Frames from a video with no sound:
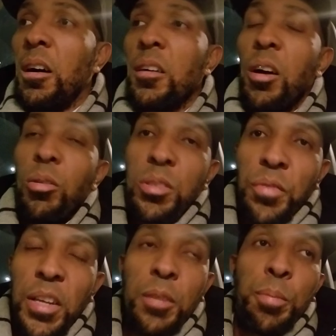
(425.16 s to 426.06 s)

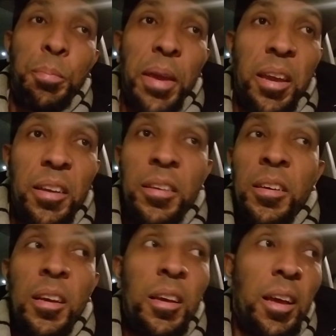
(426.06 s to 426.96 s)
cultivated, prepared
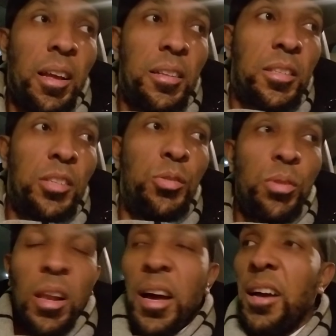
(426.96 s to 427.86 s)
to
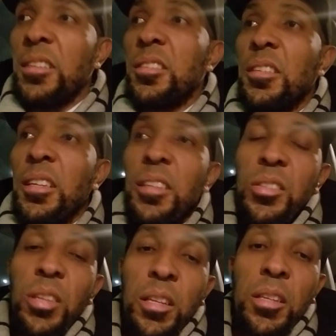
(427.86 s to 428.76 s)
utilize in
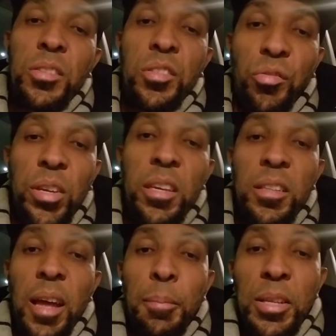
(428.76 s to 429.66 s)
this
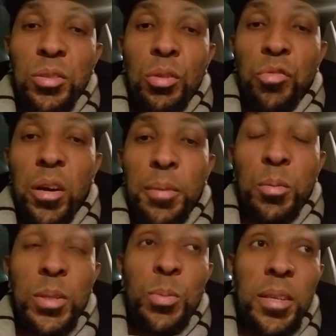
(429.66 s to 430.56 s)
three-dimensional realm
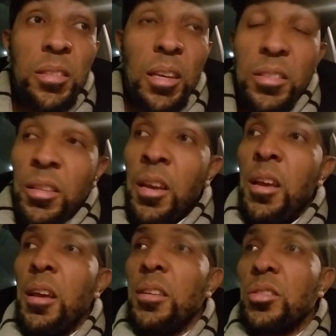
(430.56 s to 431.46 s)
in which we exist.
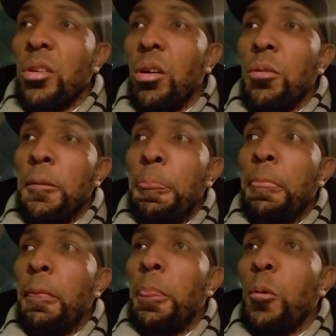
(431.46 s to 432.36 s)
So
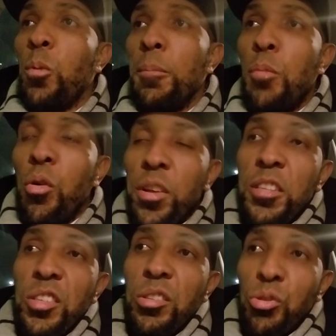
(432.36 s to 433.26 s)
we're more
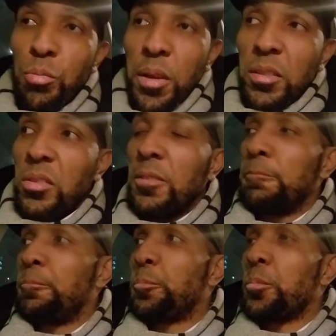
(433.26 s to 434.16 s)
than just humans,
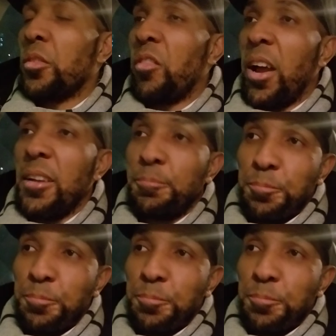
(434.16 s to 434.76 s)
right?